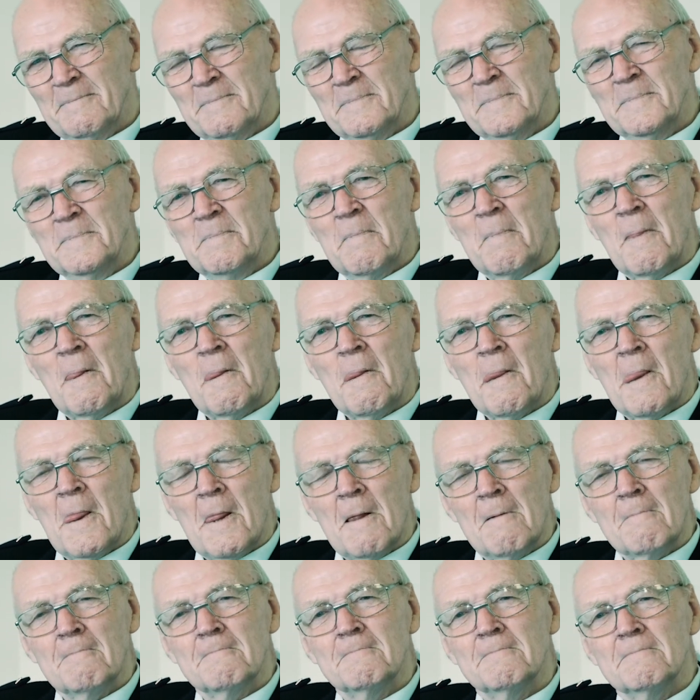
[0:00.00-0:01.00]
and
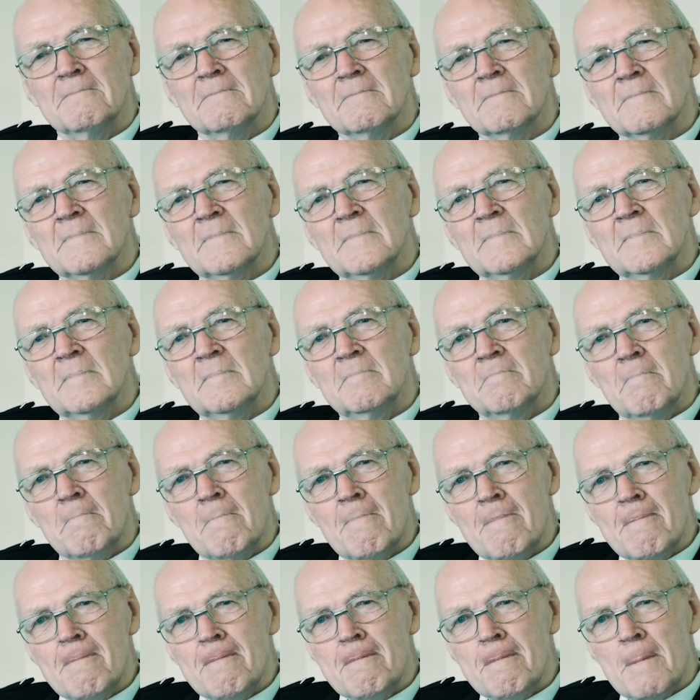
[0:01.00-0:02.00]
a
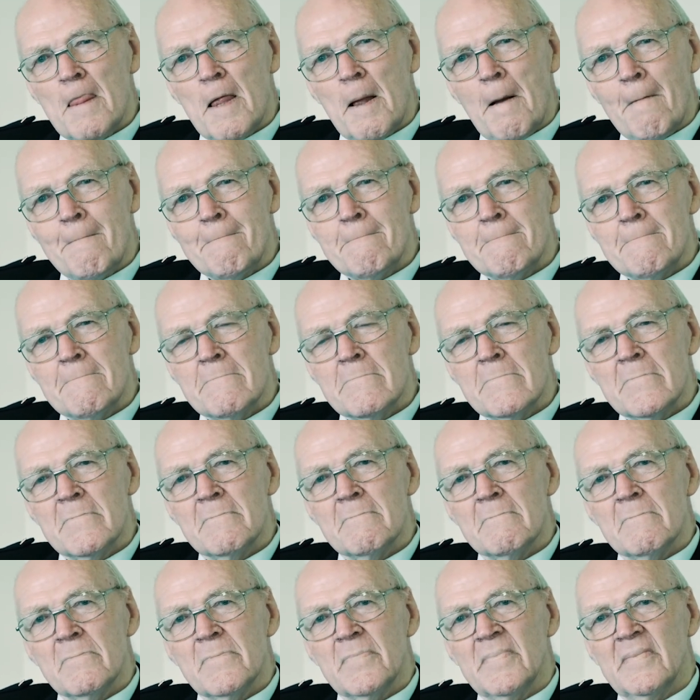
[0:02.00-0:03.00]
distinguished army
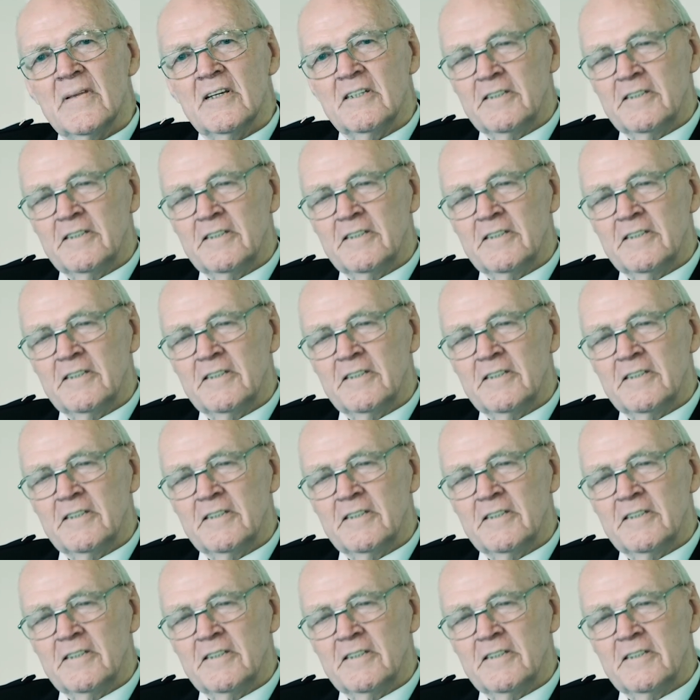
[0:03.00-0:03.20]
career, as you